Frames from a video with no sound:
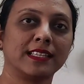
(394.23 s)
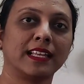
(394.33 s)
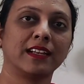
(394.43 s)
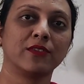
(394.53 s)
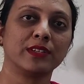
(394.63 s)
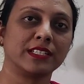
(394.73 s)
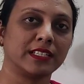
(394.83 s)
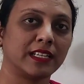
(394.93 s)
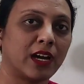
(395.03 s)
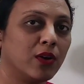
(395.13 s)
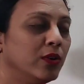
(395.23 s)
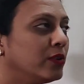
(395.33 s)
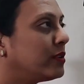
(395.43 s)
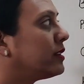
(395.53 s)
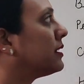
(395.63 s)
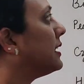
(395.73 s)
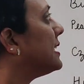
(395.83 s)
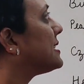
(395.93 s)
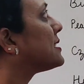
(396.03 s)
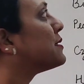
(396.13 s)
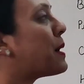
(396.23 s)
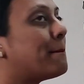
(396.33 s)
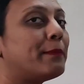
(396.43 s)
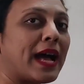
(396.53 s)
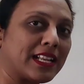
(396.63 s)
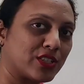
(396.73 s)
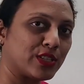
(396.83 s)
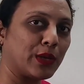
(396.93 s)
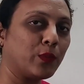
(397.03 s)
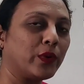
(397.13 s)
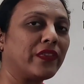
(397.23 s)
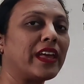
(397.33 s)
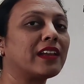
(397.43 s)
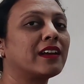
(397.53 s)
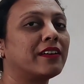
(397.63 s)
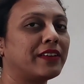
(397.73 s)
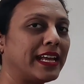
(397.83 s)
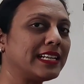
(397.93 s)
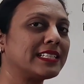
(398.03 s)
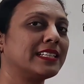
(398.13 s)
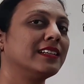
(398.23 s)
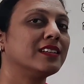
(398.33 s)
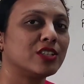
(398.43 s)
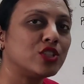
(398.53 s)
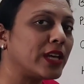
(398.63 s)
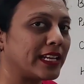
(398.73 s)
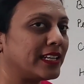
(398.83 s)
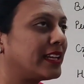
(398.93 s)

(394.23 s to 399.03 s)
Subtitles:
that are written now. Let's match them with their correct gender